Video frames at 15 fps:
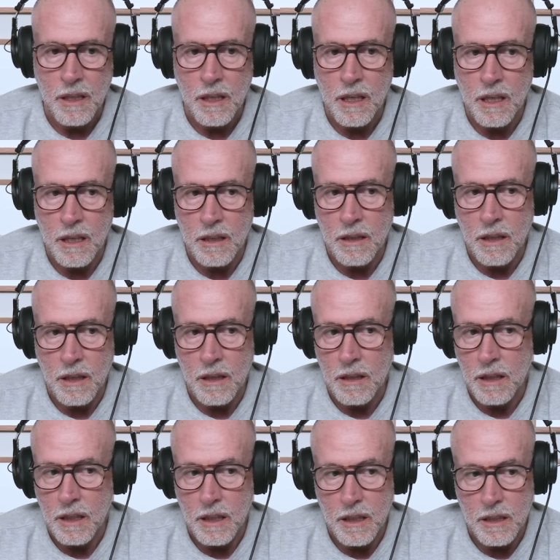and that
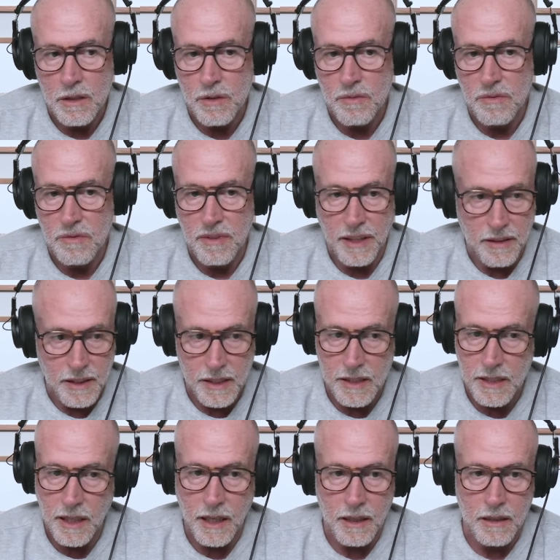he is very
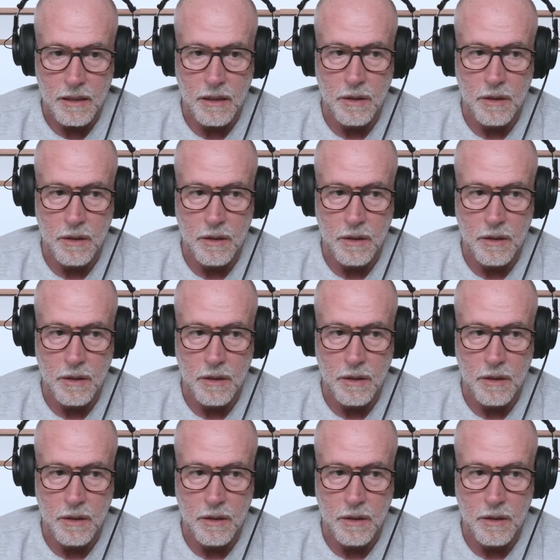excited to